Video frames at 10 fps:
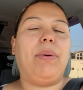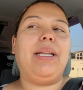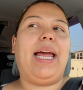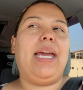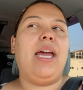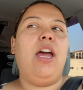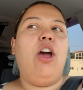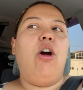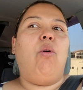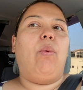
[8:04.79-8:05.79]
But like
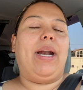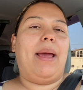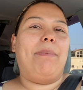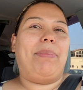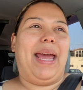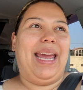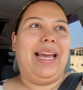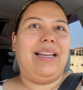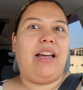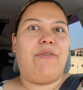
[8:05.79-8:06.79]
when I'm
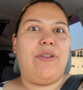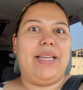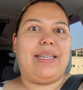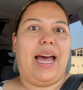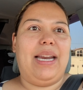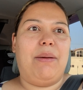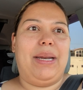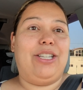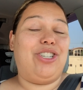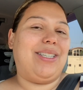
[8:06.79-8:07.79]
paying a lot for this item
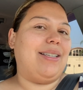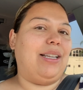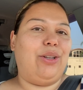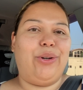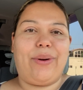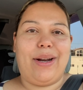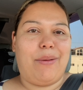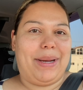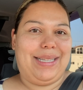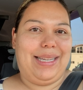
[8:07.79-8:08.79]
and it just doesn't look
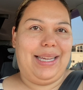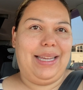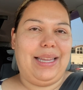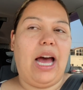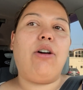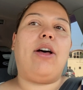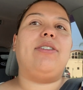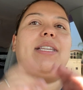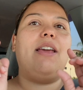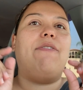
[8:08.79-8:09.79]
on my teeth, I'll
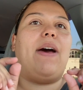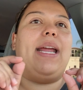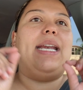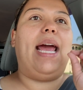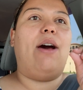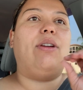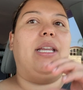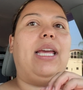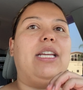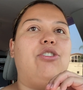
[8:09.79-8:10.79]
see if I now
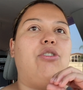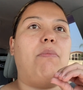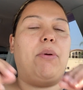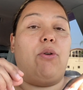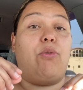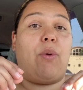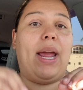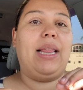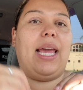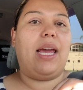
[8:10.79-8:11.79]
can like insert both,
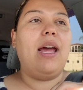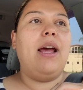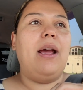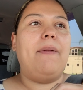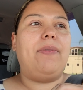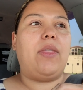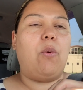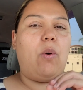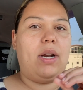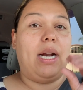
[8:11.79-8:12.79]
right? Like the
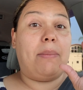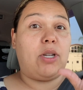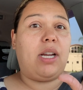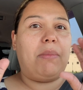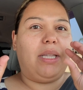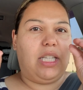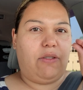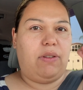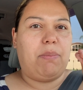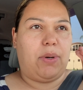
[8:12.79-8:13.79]
one, and I'm talking about
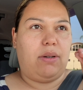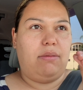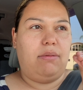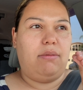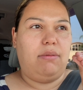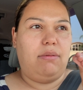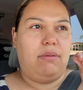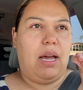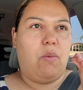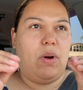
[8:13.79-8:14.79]
this flipper
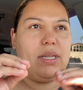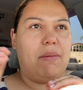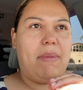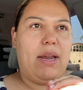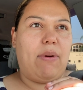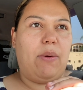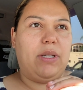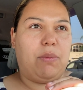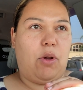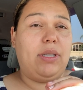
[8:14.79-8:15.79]
that wasn't made right
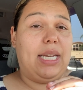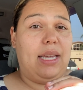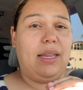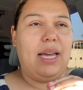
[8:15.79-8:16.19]
with small teeth.